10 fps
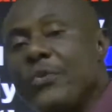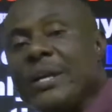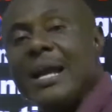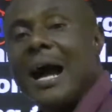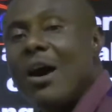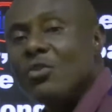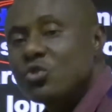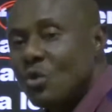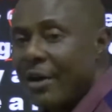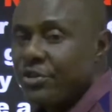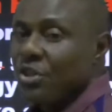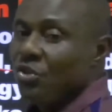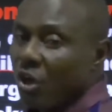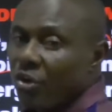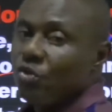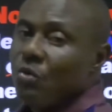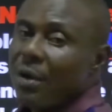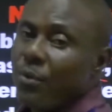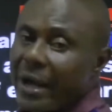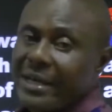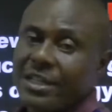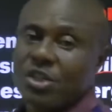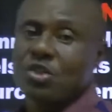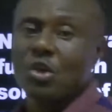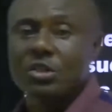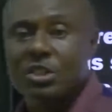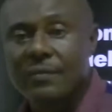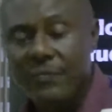in the house, you are using non-renewable energy source.